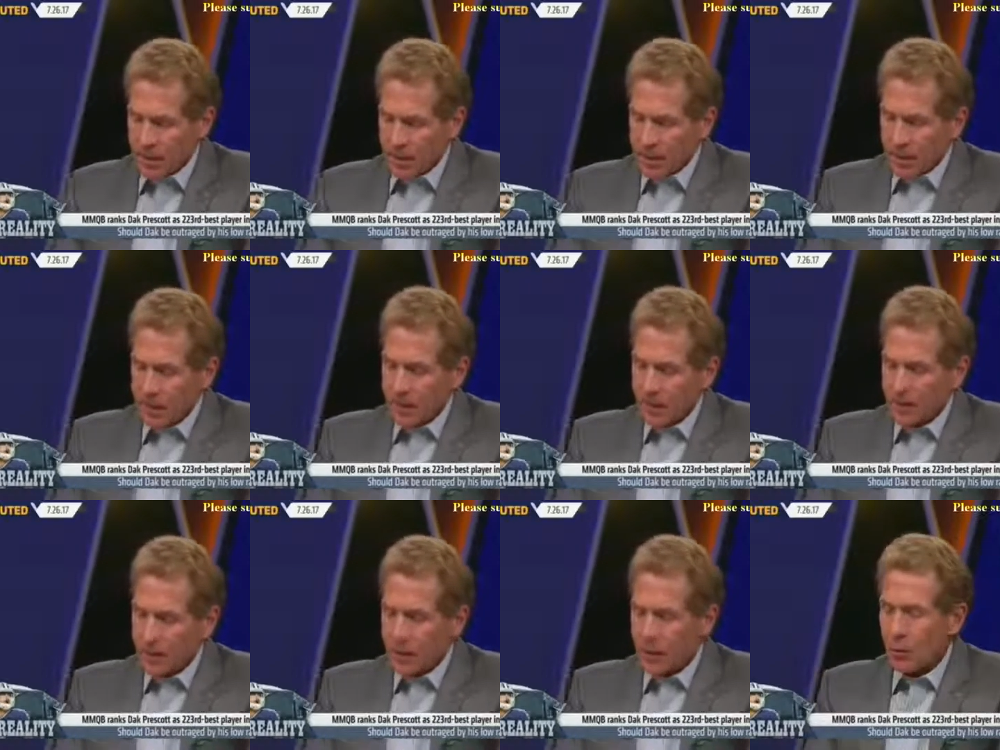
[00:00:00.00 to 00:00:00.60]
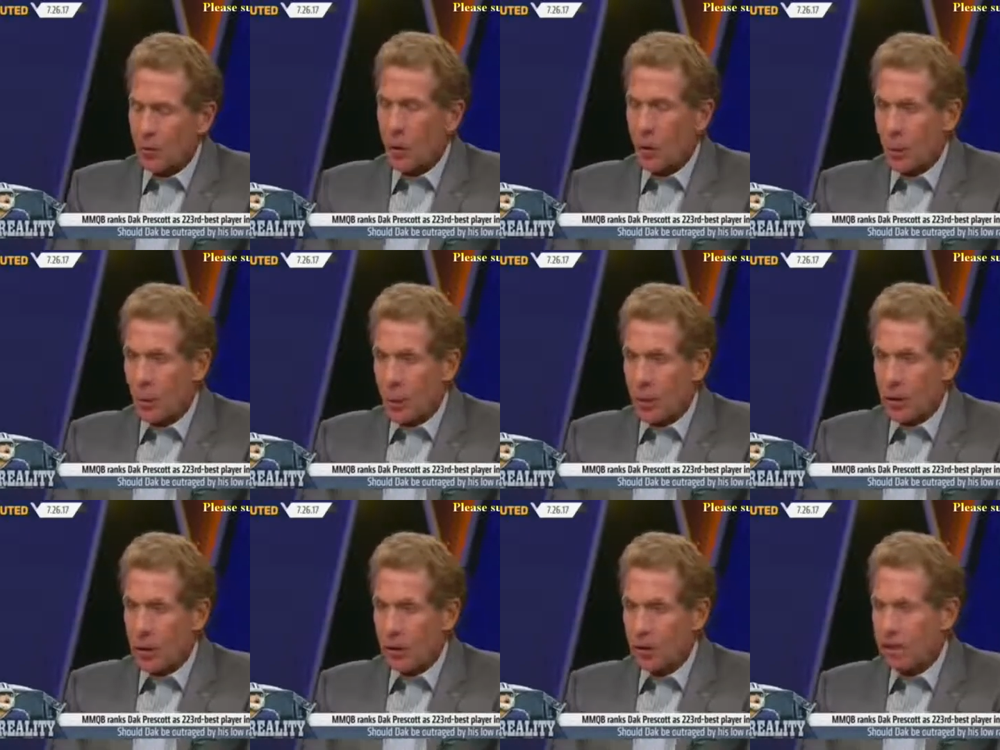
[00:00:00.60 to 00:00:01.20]
they went
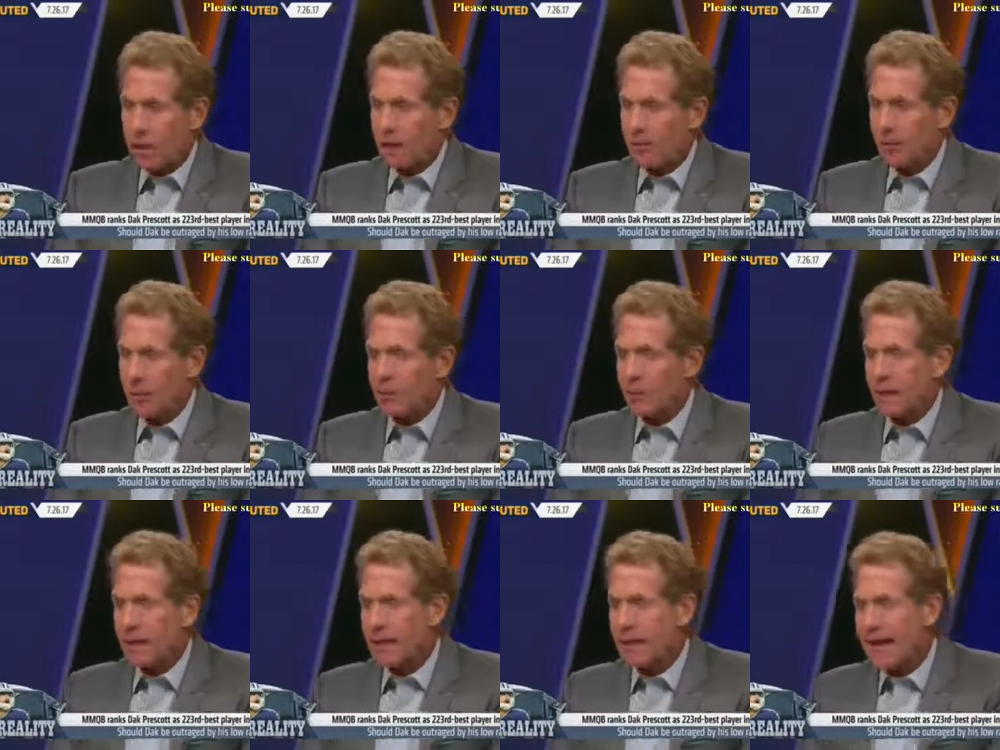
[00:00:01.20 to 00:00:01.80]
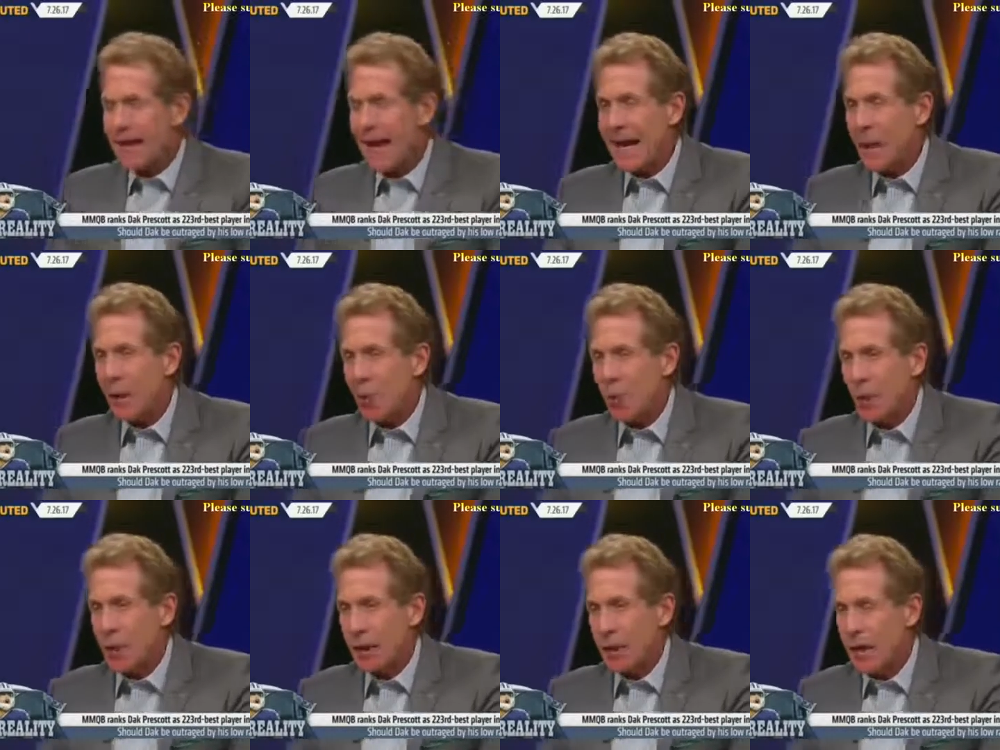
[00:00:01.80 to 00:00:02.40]
1-11, but Dak
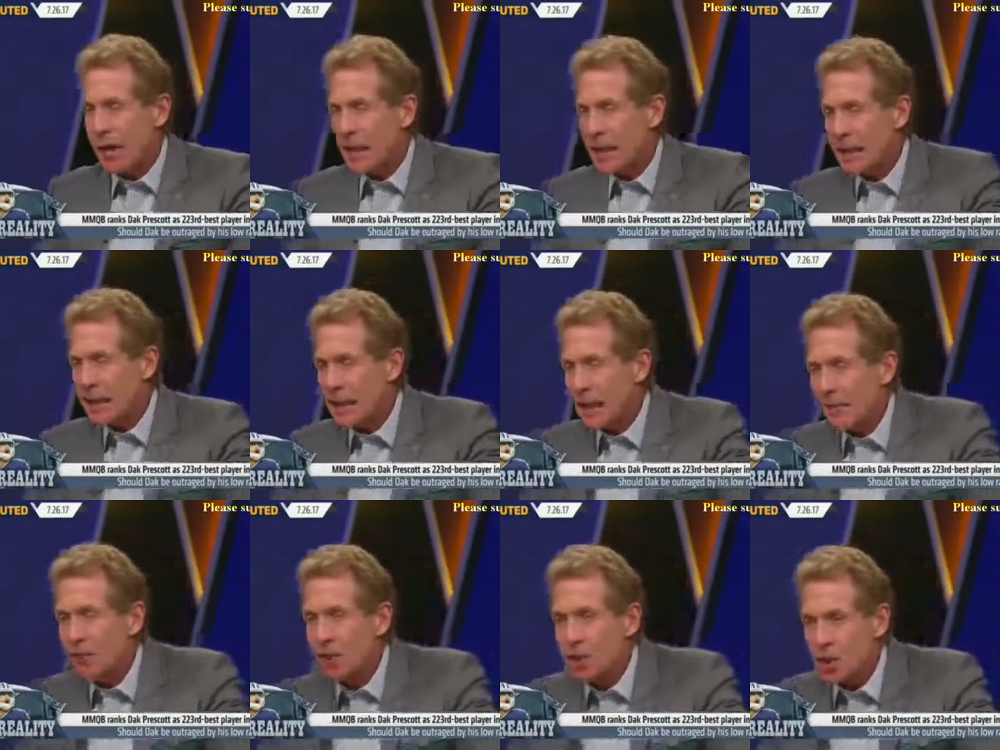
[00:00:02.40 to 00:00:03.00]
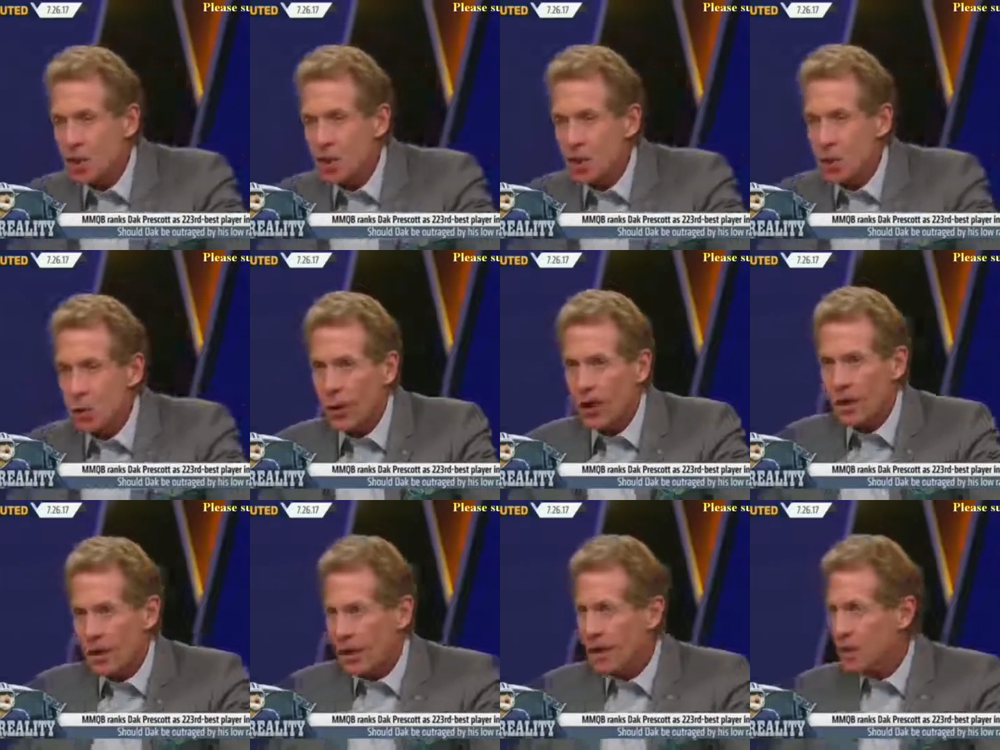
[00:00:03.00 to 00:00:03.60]
won 11
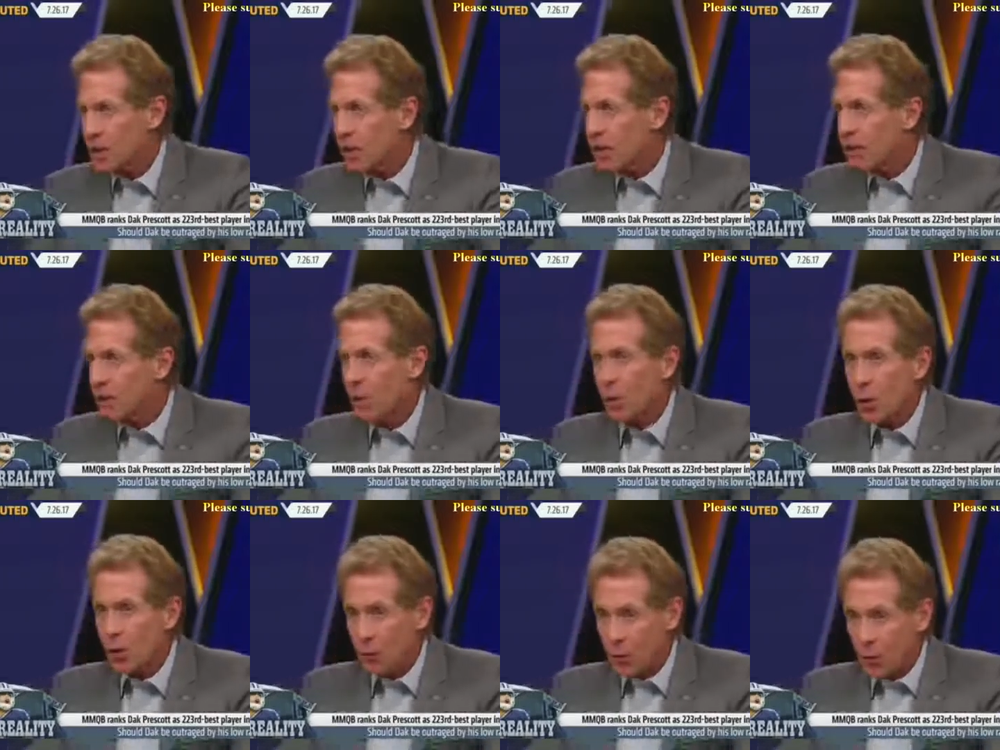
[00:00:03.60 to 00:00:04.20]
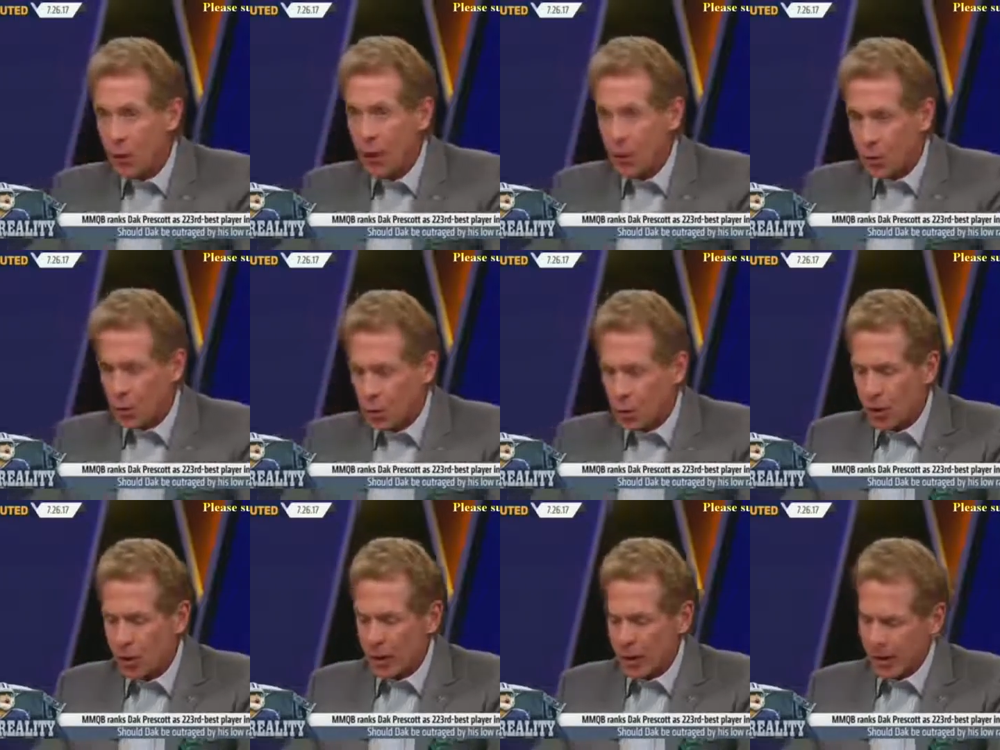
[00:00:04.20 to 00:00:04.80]
straight as a
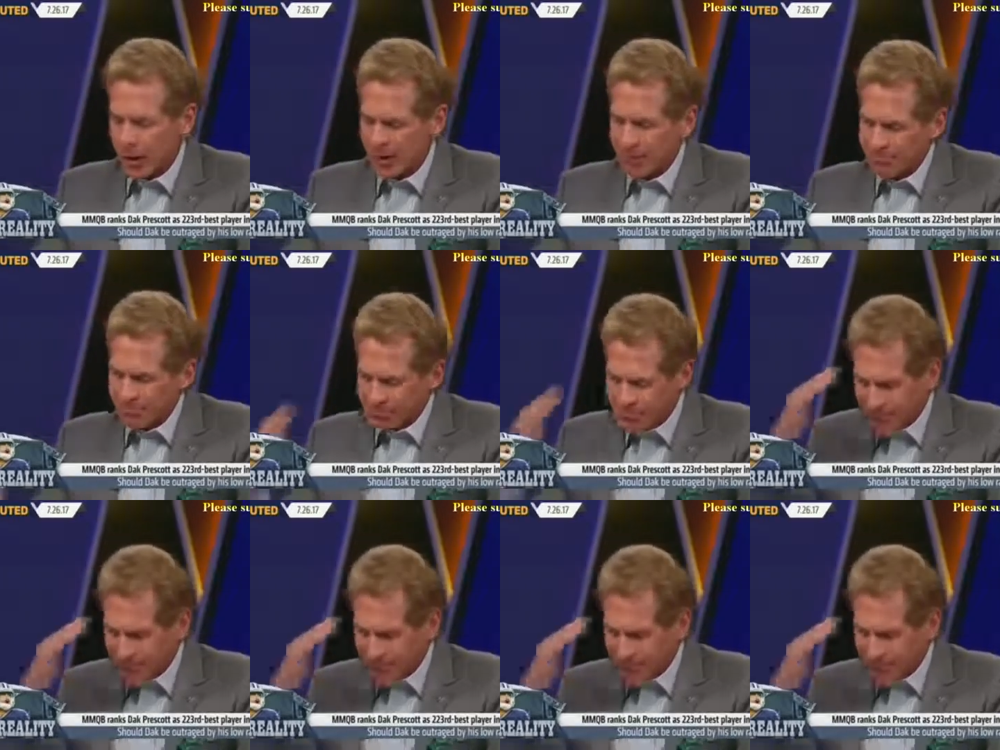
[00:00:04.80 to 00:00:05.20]
fourth-round rookie.